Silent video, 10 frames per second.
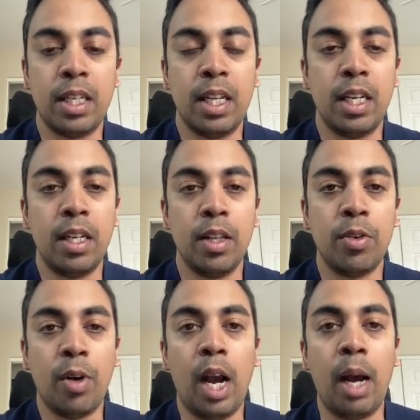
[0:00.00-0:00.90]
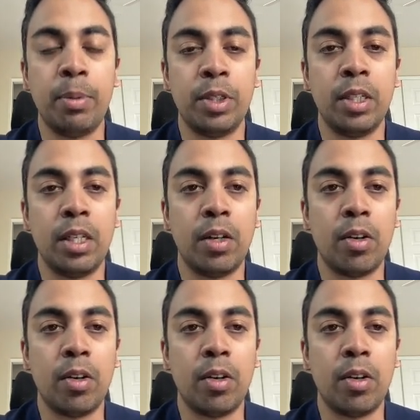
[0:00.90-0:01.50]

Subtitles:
and another option in our